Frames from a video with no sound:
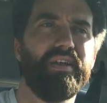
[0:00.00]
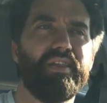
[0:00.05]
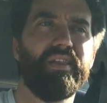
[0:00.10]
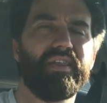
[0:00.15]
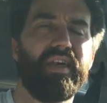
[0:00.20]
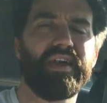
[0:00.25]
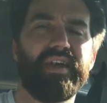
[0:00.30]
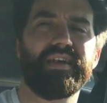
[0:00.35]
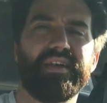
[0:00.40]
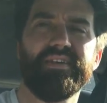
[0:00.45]

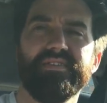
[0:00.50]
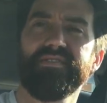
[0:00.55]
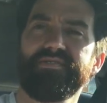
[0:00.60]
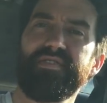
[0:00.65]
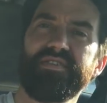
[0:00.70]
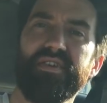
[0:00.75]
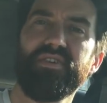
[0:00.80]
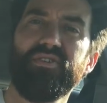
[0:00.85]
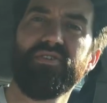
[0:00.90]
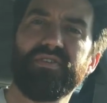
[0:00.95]
like,
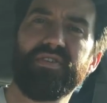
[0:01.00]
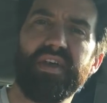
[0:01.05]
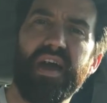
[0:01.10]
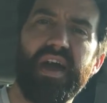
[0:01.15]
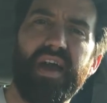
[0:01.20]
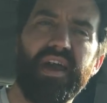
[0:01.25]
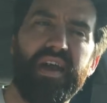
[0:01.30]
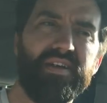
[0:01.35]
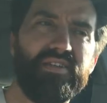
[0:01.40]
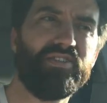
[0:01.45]
considered
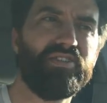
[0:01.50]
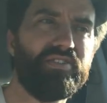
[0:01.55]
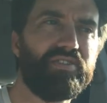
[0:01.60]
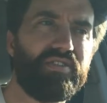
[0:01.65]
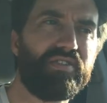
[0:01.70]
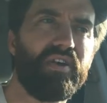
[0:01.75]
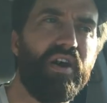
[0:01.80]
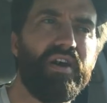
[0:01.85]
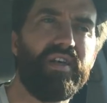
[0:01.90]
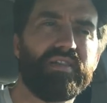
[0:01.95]
that. I just
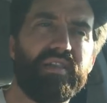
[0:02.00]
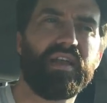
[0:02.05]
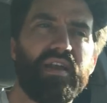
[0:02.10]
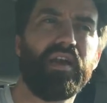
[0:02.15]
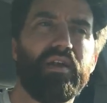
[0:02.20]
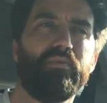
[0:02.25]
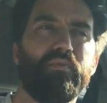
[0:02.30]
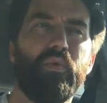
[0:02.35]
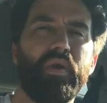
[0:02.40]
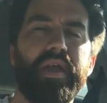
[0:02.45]
thought that
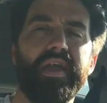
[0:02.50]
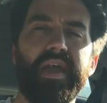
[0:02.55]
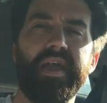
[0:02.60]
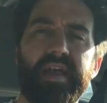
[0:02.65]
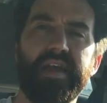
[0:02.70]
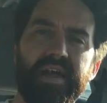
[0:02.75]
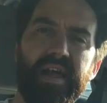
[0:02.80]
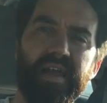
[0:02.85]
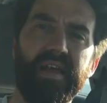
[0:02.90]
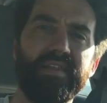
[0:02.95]
I'd wing
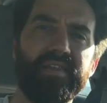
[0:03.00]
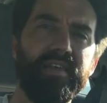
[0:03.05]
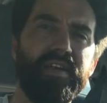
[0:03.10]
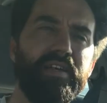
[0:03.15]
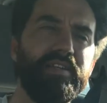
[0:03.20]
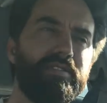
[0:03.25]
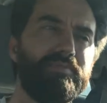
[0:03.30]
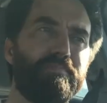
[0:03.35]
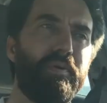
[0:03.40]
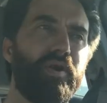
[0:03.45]
it. And I think
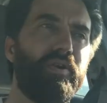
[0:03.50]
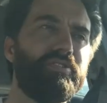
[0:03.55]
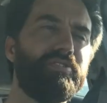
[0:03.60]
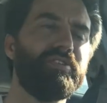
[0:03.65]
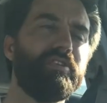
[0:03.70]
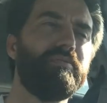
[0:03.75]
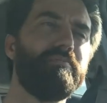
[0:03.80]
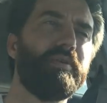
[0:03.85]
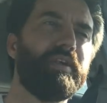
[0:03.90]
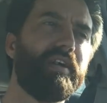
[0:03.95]
it's
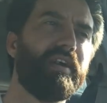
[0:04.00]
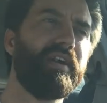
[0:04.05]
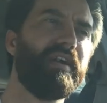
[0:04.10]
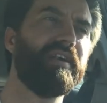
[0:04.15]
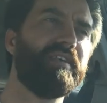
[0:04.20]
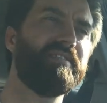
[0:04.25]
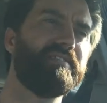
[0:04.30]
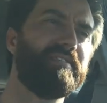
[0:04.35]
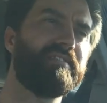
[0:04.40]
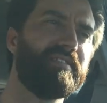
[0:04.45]
partially
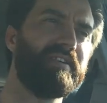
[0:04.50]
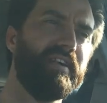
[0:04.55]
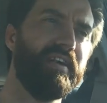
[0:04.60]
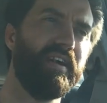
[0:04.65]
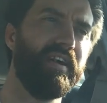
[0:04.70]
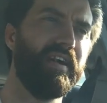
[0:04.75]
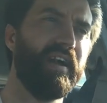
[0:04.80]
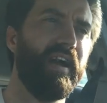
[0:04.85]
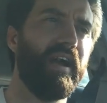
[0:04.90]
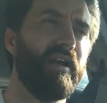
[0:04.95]
because
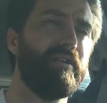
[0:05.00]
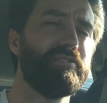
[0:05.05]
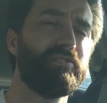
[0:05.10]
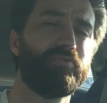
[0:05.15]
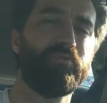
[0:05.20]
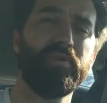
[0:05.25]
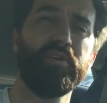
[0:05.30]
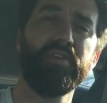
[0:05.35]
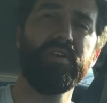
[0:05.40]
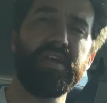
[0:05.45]
I was
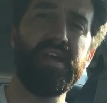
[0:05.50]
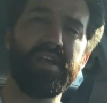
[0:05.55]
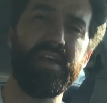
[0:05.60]
really